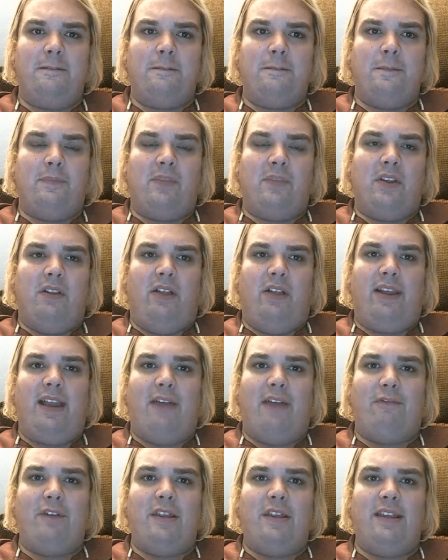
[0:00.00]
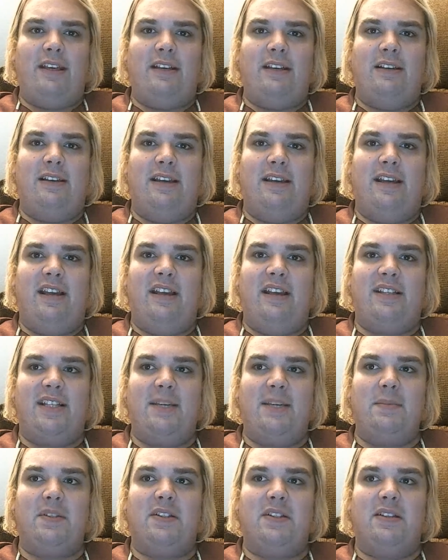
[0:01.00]
Like everything, it, it
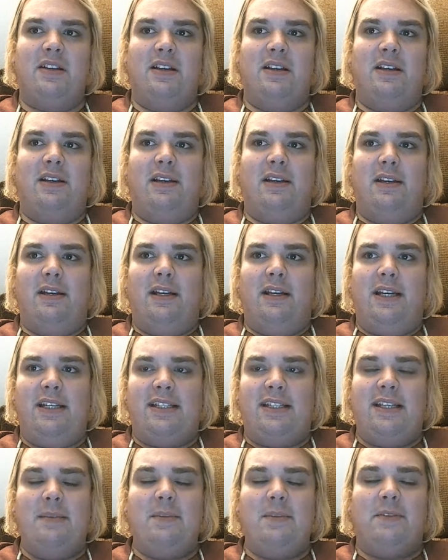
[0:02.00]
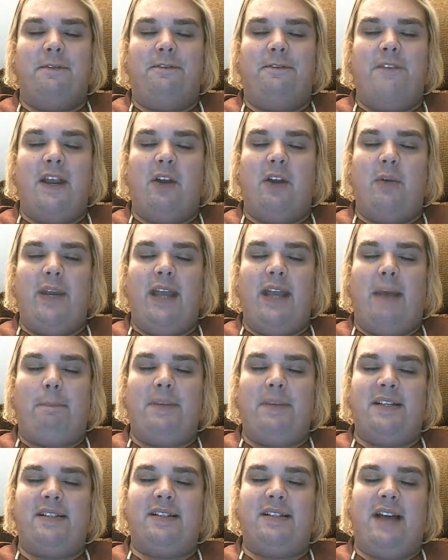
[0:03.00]
seems it seems very
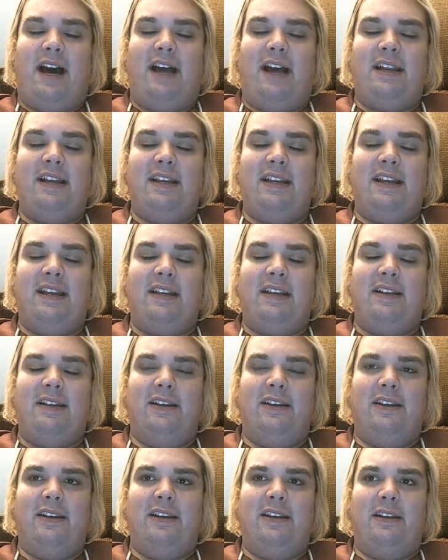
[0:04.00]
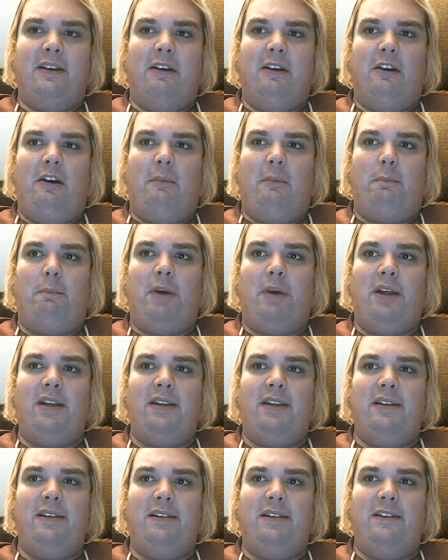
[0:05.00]
episodic, but
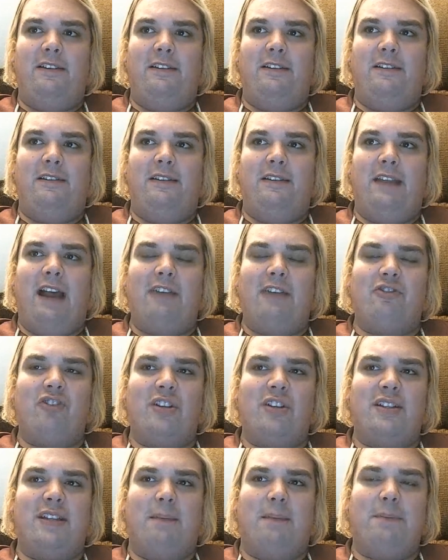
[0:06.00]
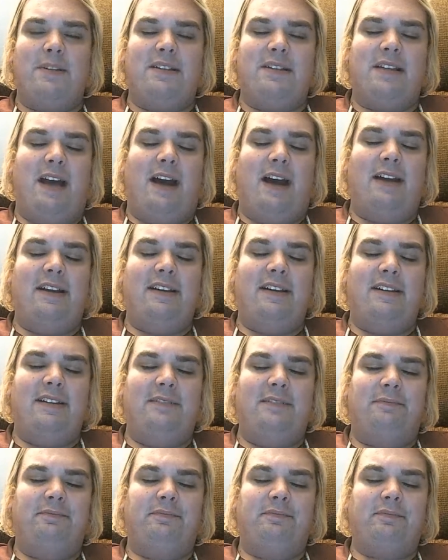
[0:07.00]
not just episodic.
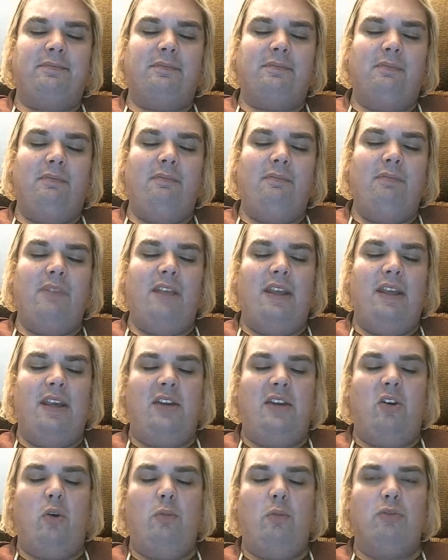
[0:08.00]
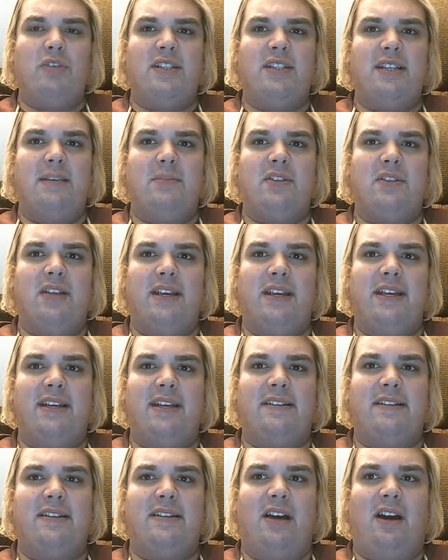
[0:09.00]
It almost seems like
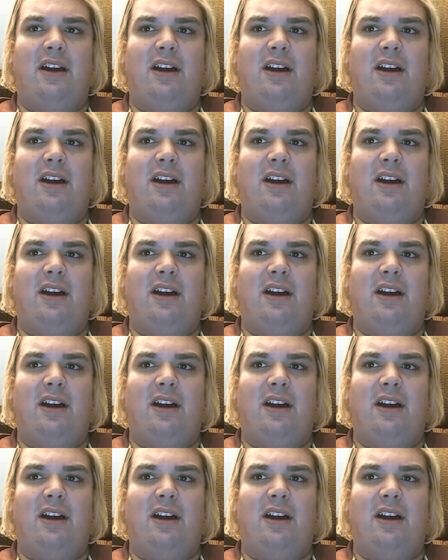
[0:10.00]
it's uh